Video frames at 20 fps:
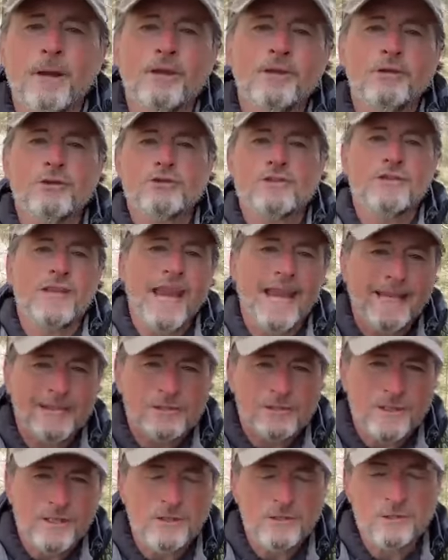about using
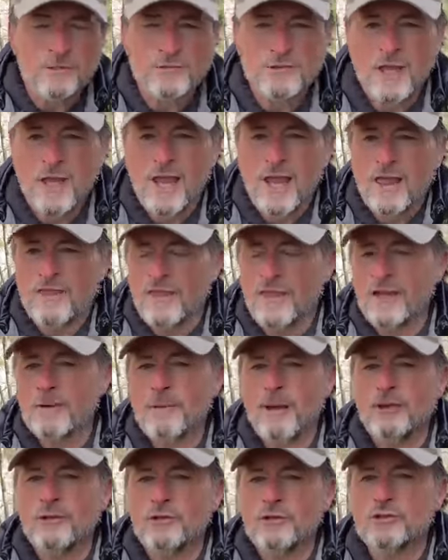hand signals. Think
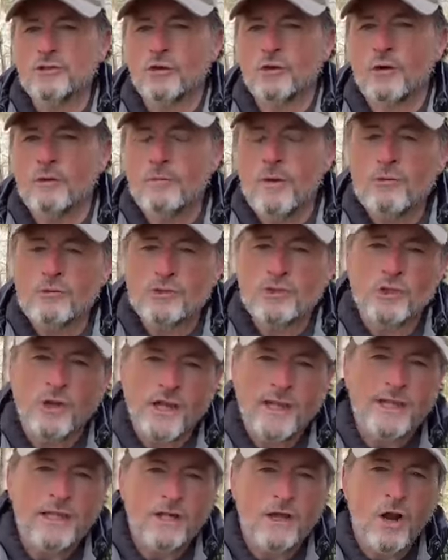about using a remote
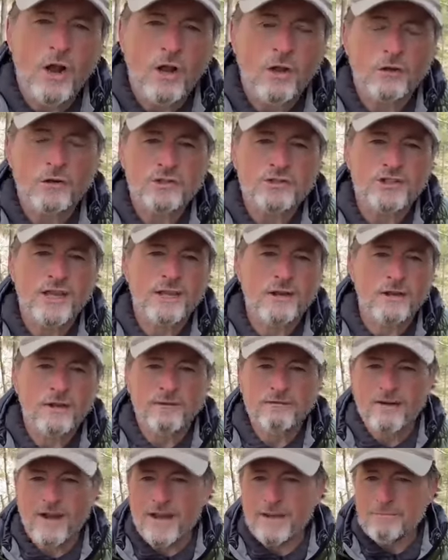training collar set
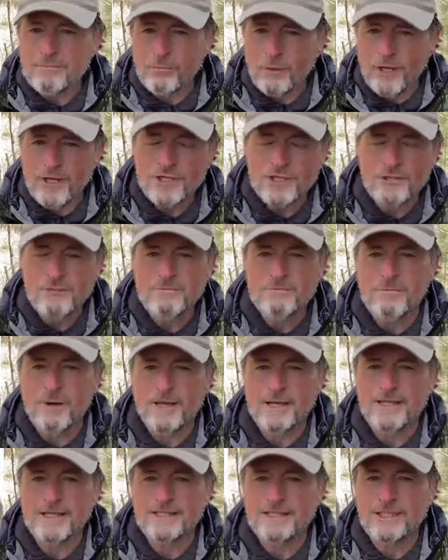on the vibration
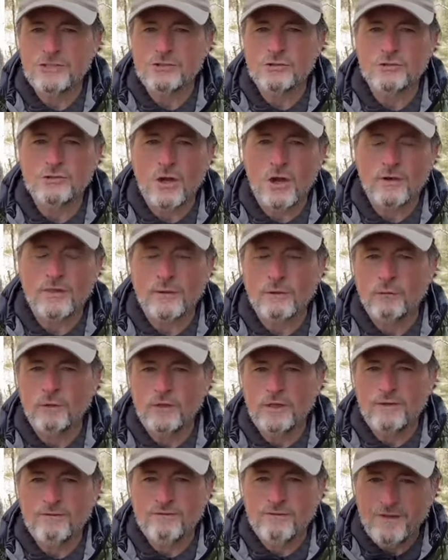button and teach your dog that
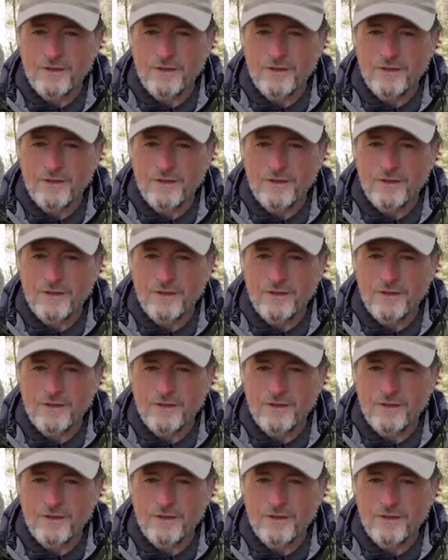when it